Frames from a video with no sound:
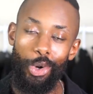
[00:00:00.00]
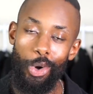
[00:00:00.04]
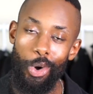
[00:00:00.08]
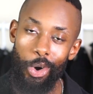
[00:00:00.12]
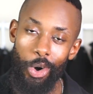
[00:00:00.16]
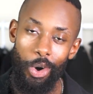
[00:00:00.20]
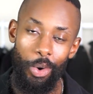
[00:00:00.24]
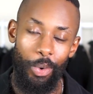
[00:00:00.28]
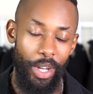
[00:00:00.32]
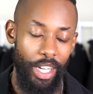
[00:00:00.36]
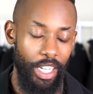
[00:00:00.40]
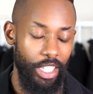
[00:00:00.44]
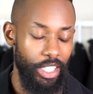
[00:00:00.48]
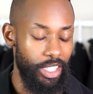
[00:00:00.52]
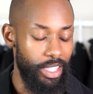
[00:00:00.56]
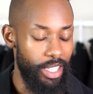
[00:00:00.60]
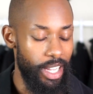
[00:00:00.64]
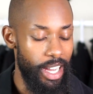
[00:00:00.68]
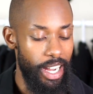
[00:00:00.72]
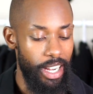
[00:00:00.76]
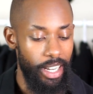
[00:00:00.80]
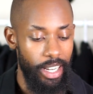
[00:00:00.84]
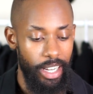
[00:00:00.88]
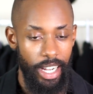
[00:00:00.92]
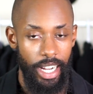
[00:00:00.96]
always.
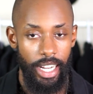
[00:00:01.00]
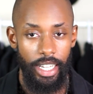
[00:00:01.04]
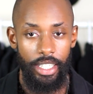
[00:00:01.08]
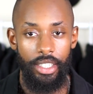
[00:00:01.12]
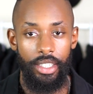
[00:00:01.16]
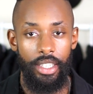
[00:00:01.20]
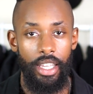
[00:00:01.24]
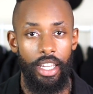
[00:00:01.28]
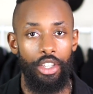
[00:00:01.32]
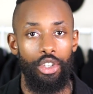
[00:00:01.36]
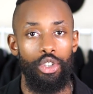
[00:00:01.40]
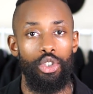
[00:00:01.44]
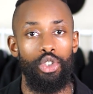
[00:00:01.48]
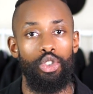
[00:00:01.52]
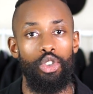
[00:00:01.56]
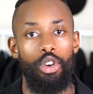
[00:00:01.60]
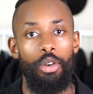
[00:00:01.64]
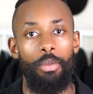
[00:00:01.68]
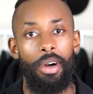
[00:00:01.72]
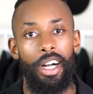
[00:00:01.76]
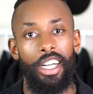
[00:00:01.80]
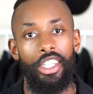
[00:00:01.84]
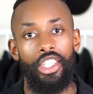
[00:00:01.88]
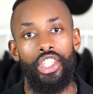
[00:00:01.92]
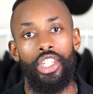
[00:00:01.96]
Guys, thank you so
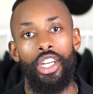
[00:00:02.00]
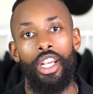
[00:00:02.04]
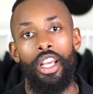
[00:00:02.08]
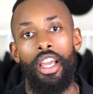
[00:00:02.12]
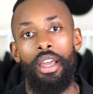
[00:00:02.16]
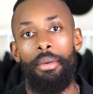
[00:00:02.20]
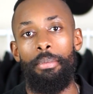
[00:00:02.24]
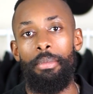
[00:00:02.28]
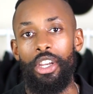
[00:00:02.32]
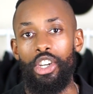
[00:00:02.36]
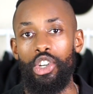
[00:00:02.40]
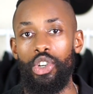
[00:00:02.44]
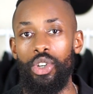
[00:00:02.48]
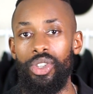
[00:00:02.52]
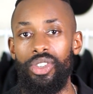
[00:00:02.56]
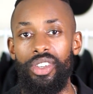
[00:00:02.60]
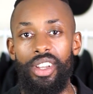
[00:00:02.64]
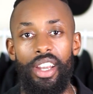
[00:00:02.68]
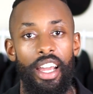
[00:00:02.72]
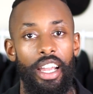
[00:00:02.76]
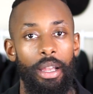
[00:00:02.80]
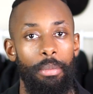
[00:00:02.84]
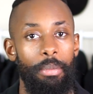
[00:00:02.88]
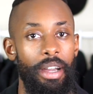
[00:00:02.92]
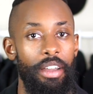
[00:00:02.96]
much. Make sure to
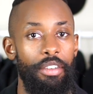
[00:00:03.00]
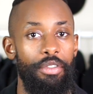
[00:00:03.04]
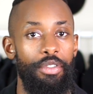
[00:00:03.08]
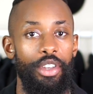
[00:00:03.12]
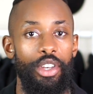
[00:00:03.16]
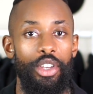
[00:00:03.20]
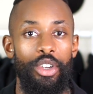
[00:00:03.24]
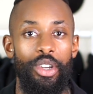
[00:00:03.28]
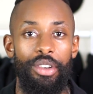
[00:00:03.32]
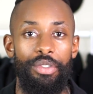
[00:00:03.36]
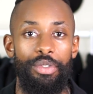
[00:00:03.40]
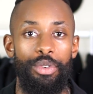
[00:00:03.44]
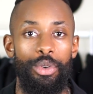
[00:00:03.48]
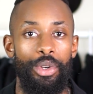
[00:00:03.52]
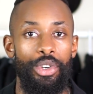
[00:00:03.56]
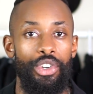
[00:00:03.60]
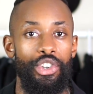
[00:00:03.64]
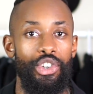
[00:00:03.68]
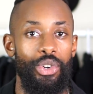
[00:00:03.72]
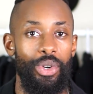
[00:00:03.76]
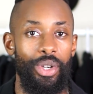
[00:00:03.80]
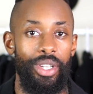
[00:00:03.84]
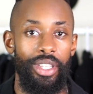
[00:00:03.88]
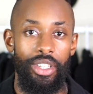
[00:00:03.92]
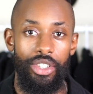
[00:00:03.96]
like my video if you're
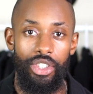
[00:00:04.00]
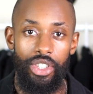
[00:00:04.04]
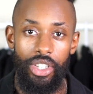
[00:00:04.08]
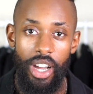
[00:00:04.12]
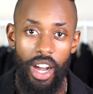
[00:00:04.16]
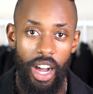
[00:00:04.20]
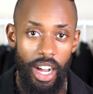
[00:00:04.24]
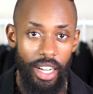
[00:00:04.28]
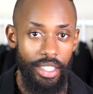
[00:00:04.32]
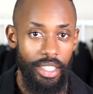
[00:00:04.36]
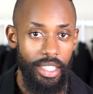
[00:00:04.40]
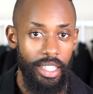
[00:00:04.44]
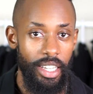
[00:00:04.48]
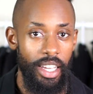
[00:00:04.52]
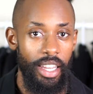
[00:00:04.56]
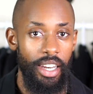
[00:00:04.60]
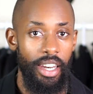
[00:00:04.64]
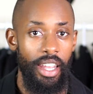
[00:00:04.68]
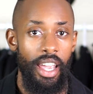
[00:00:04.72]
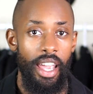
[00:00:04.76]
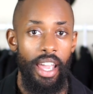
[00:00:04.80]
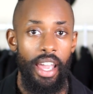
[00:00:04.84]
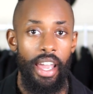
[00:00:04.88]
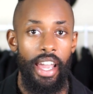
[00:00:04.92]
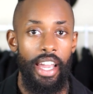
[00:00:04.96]
enjoying this
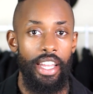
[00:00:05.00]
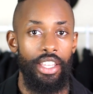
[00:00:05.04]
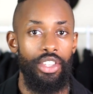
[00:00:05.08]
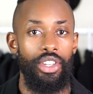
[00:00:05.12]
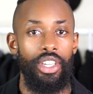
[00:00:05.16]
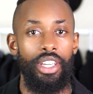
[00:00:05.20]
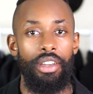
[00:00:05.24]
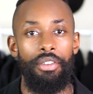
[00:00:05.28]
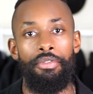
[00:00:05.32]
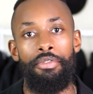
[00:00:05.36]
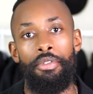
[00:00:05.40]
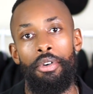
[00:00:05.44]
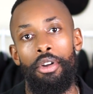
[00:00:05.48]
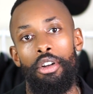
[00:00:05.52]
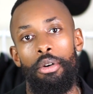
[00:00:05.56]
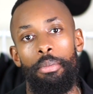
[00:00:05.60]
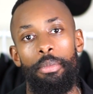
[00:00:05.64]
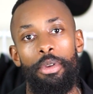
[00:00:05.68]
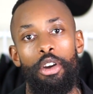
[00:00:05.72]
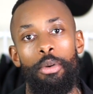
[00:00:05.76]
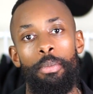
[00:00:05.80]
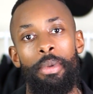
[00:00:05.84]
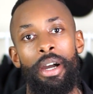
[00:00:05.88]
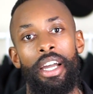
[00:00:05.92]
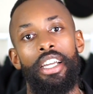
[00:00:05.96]
content, and you can follow
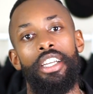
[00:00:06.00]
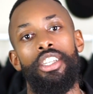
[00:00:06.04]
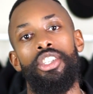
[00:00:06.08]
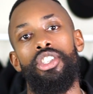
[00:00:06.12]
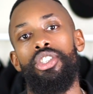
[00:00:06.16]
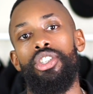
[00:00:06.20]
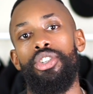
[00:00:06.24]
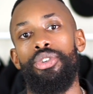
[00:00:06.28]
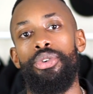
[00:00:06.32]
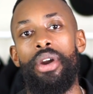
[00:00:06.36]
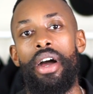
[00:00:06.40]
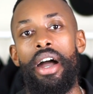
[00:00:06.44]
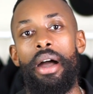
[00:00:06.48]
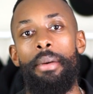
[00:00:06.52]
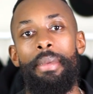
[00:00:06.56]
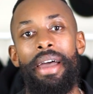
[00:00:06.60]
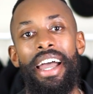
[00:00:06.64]
me on my Instagram